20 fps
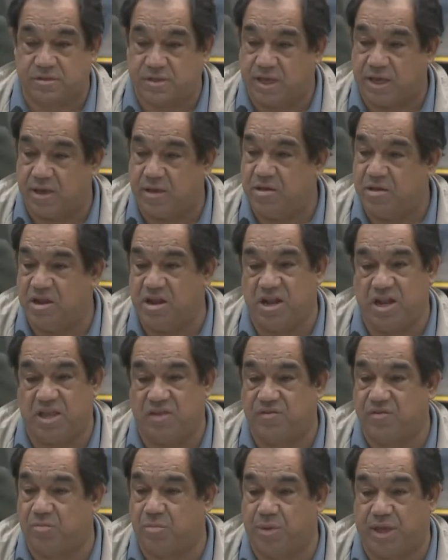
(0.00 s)
they
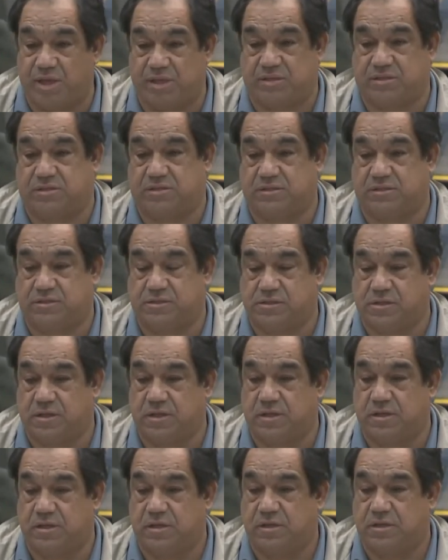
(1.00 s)
leave a mess.
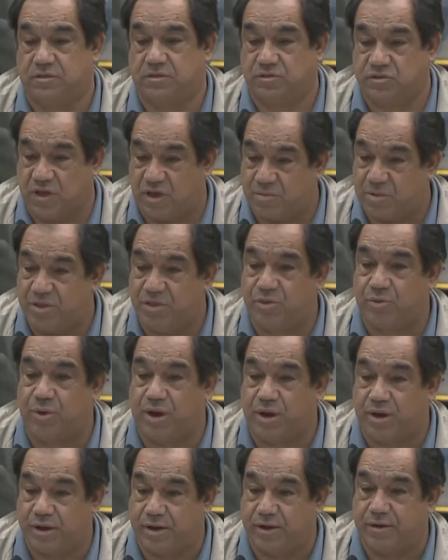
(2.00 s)
So I've been
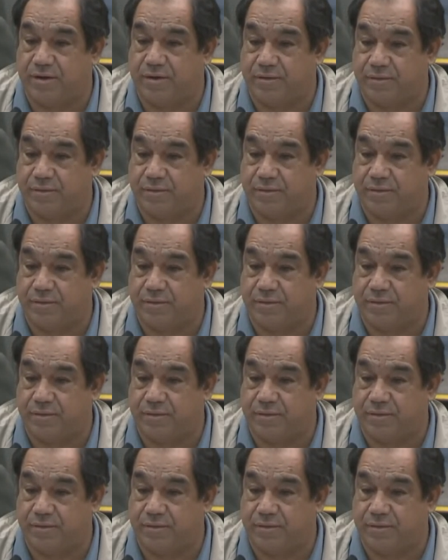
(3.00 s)
threatened.